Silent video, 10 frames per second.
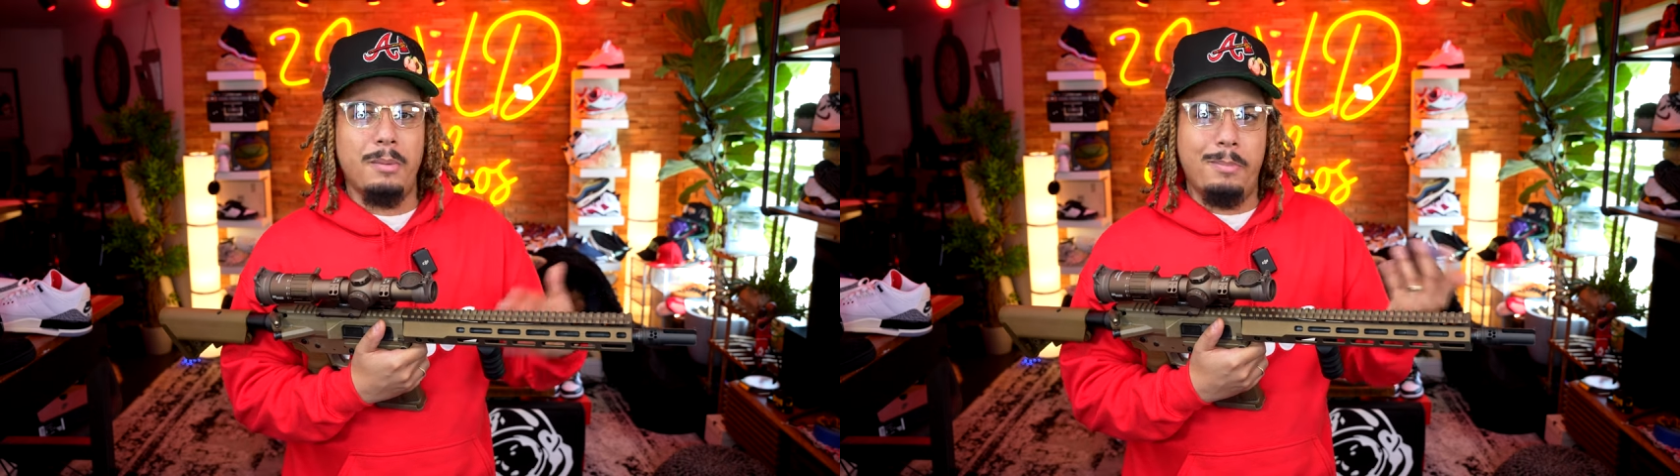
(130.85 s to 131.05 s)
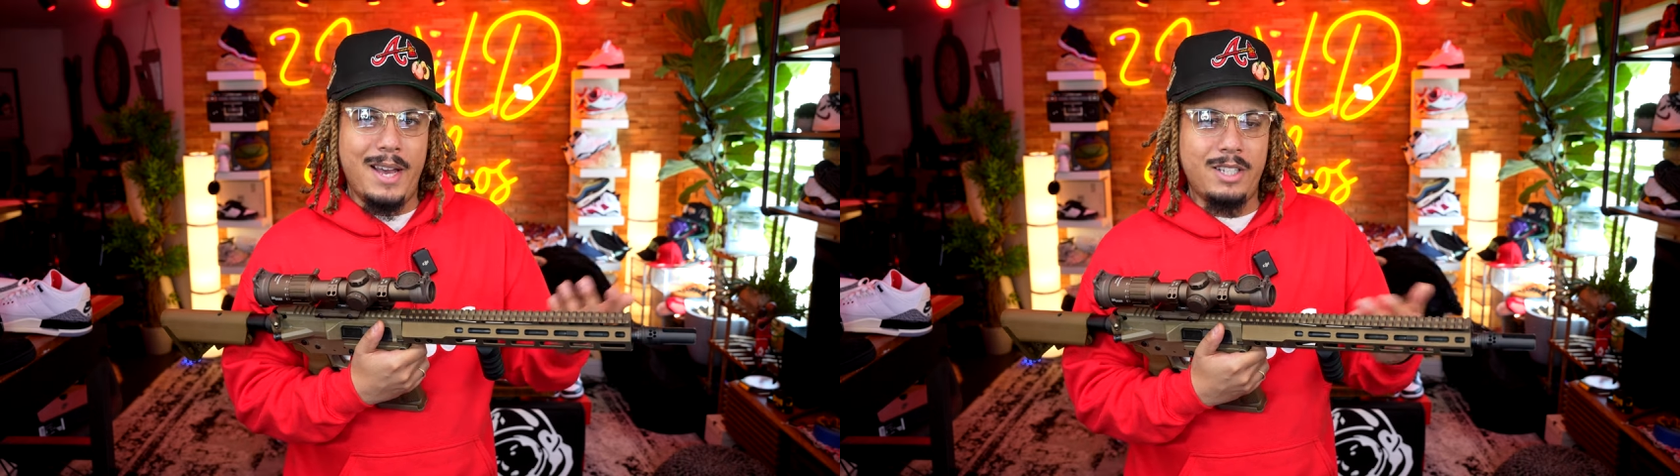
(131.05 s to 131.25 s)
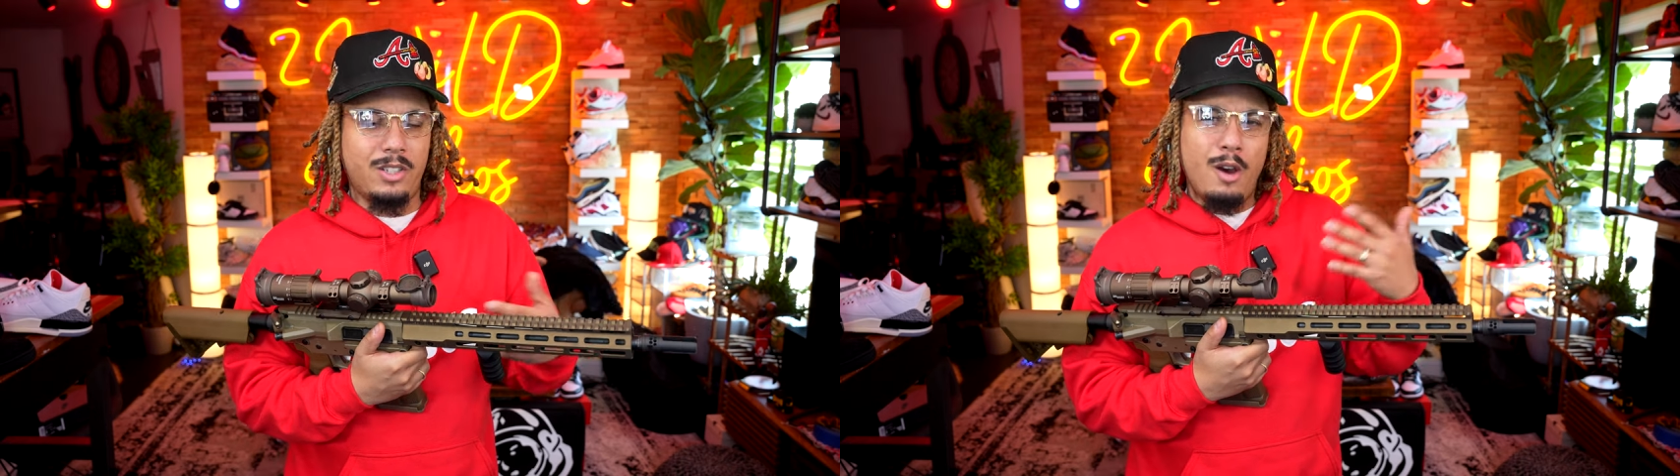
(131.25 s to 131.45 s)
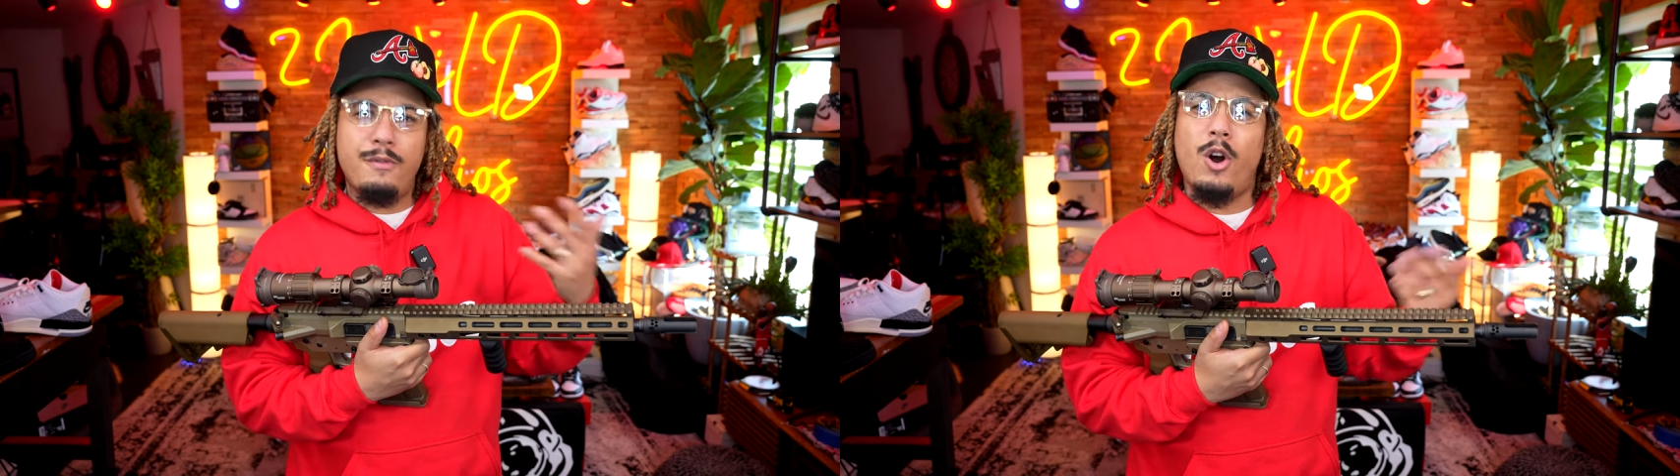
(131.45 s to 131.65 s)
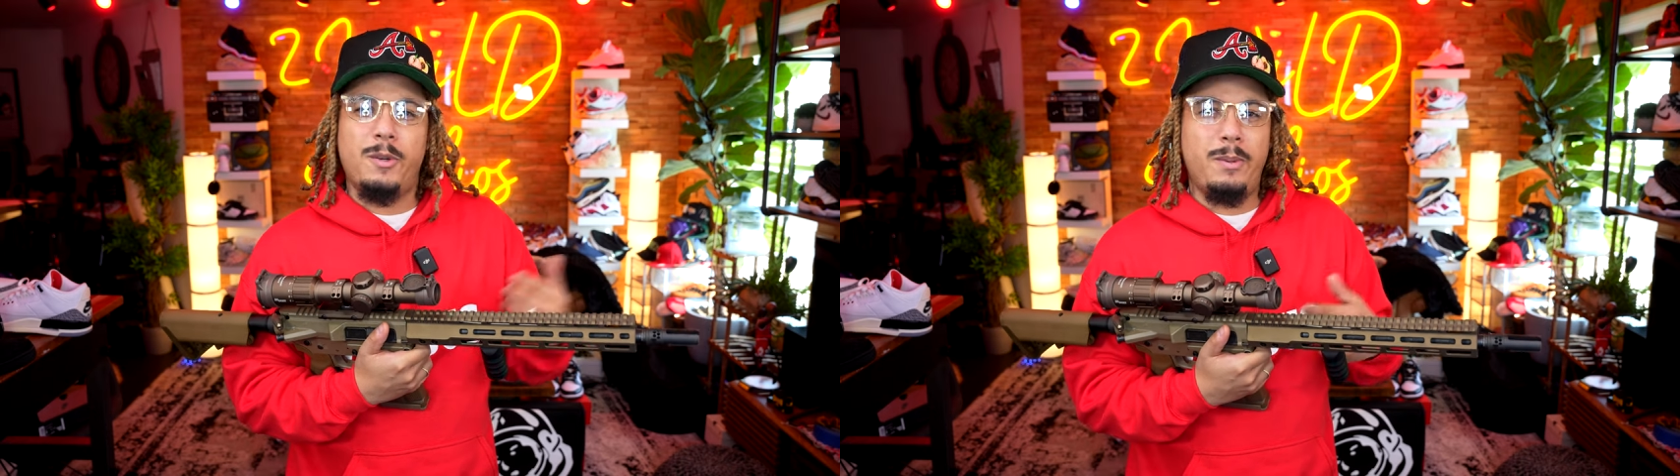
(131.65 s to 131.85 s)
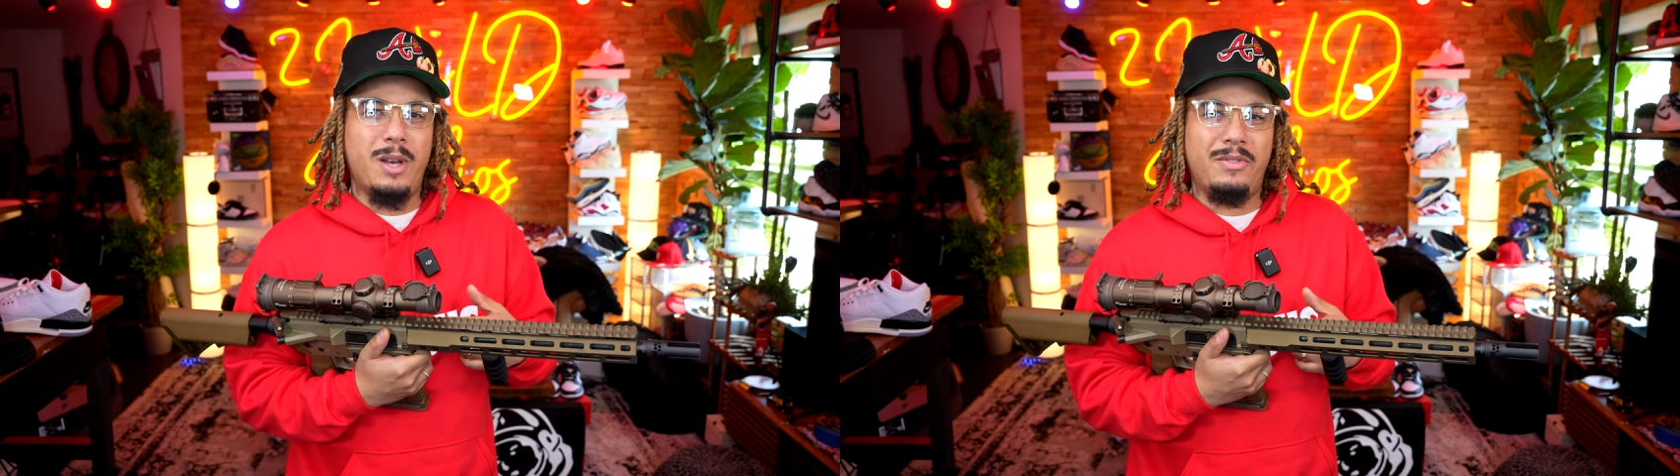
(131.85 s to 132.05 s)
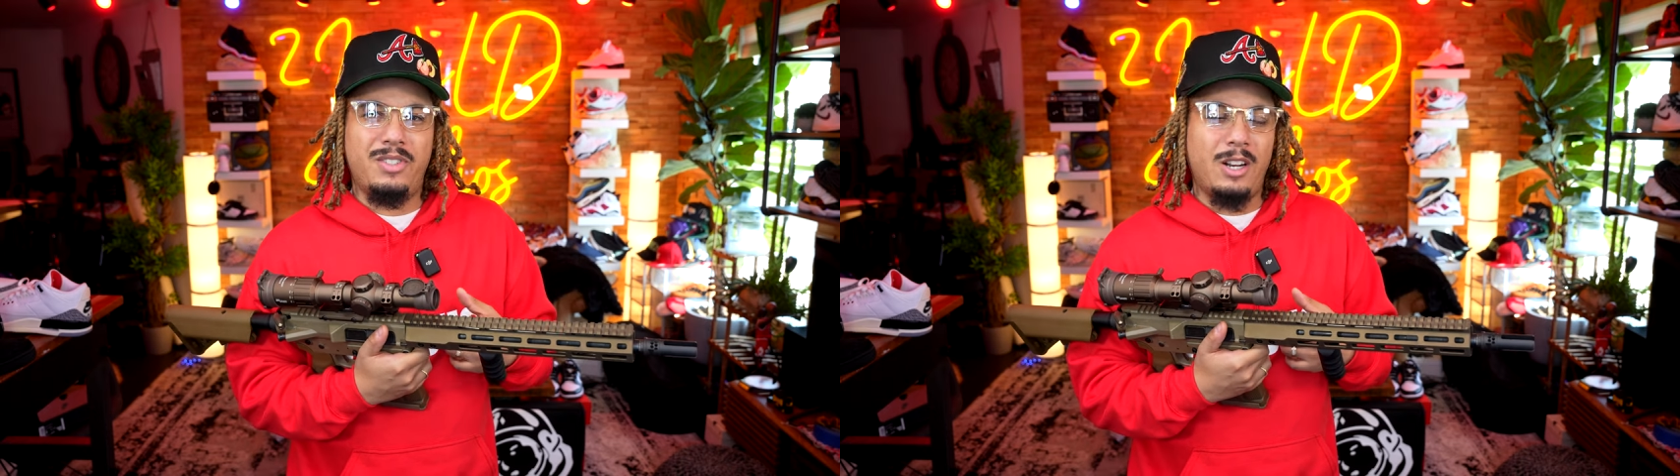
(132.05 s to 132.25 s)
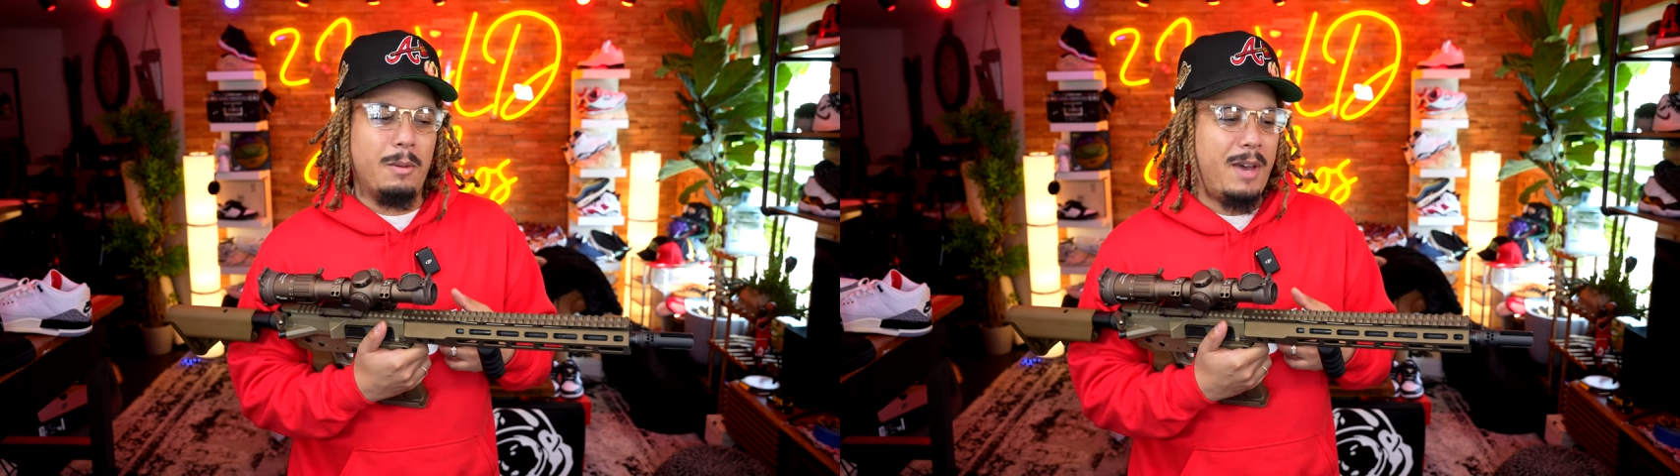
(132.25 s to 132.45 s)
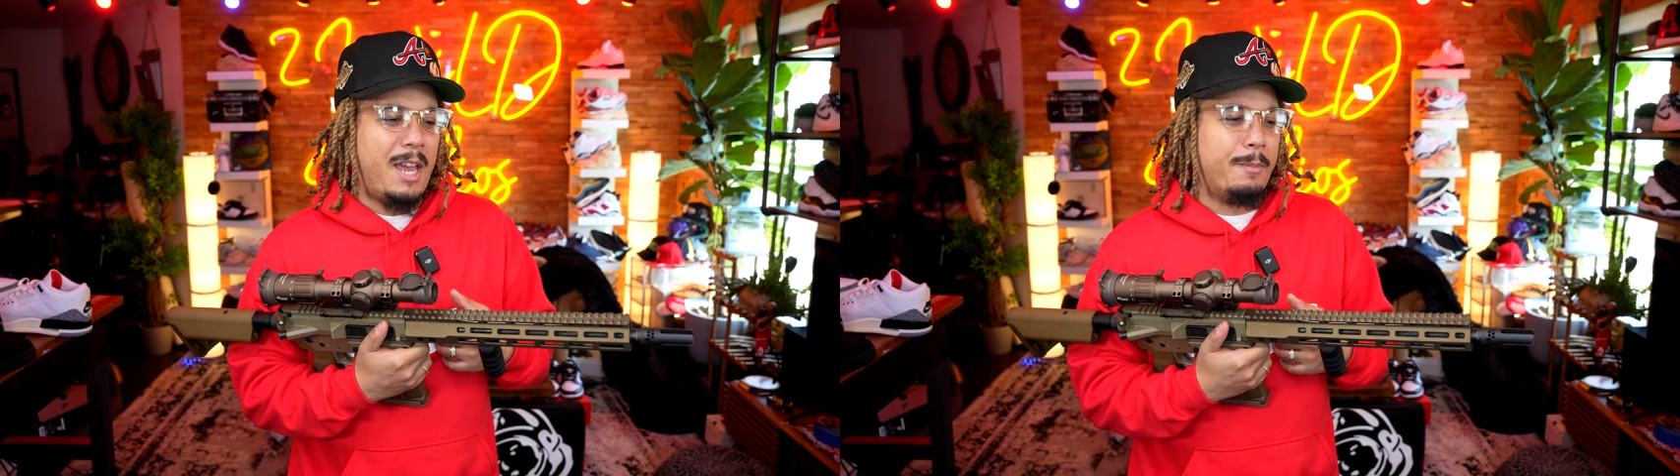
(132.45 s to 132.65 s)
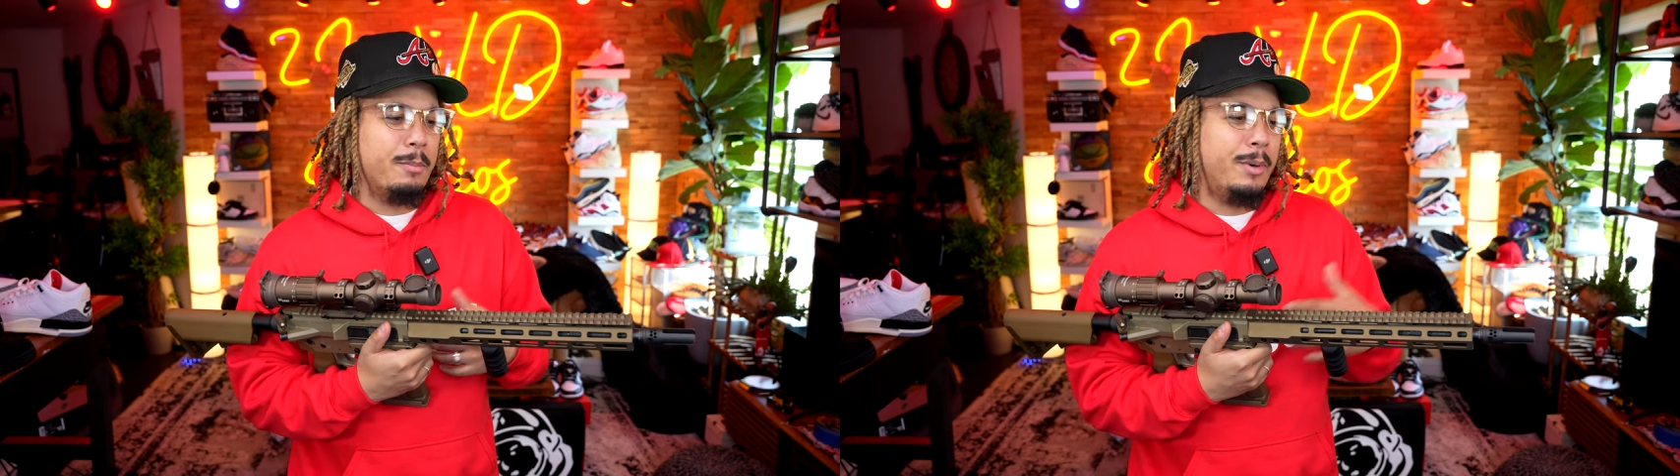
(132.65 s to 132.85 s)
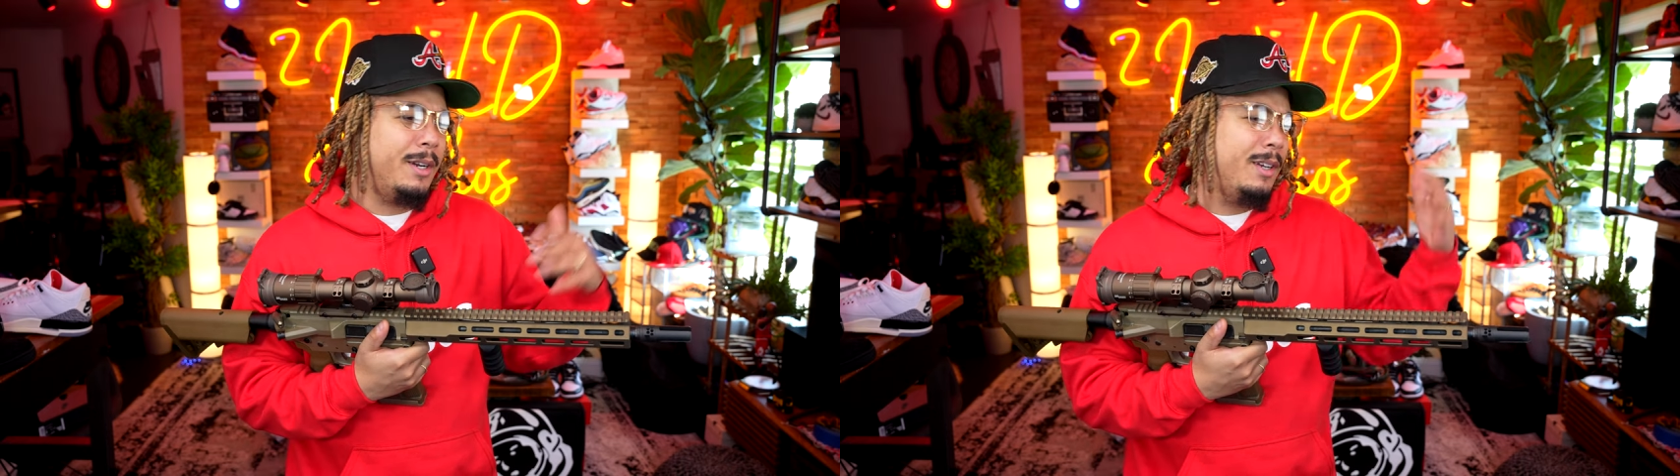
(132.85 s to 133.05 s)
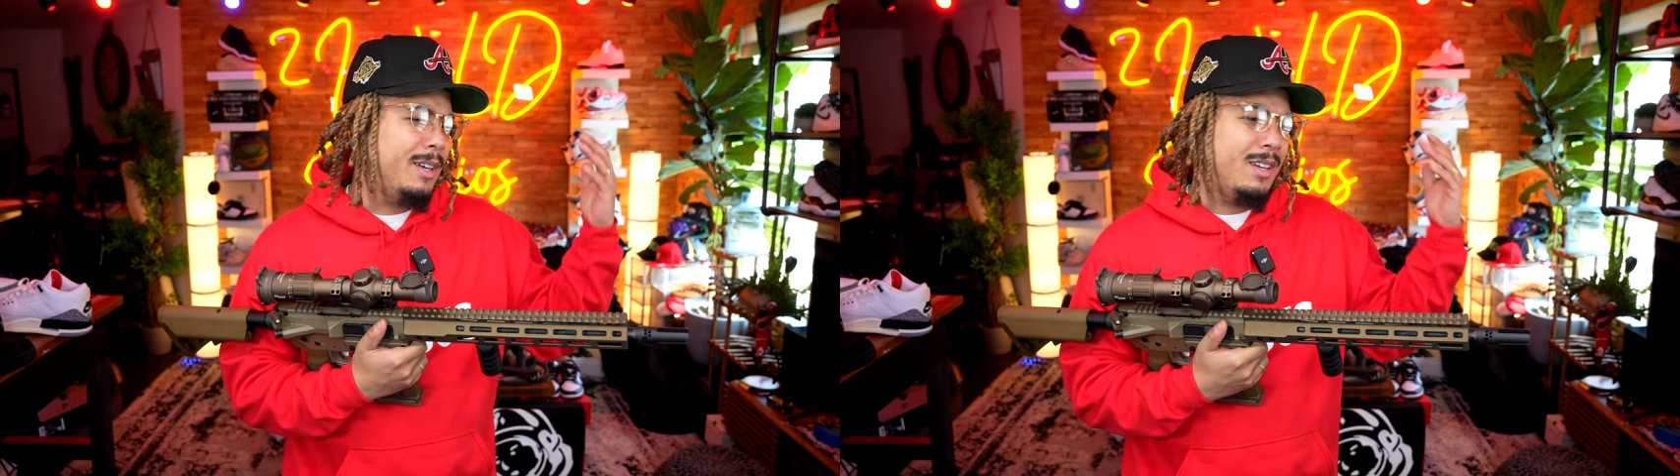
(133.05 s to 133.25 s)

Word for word: best as far as people have said on paper, but